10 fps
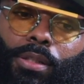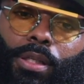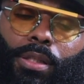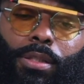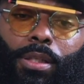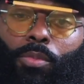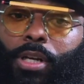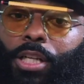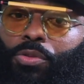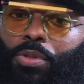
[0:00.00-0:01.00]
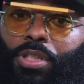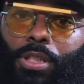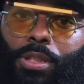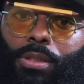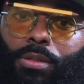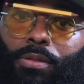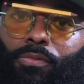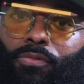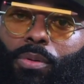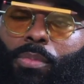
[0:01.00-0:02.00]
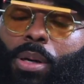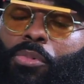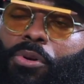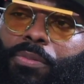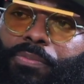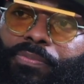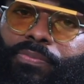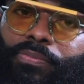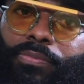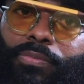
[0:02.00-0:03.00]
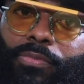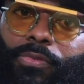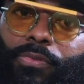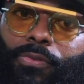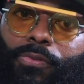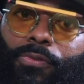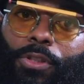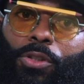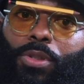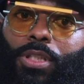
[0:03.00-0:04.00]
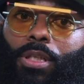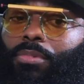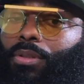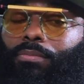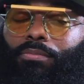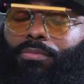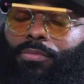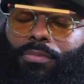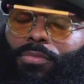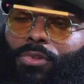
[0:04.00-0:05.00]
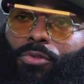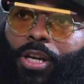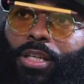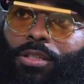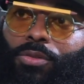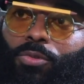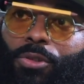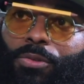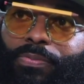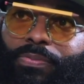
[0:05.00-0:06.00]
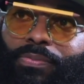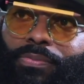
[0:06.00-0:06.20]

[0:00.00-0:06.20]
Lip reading: and someone that you can just remember for doing something great in this world.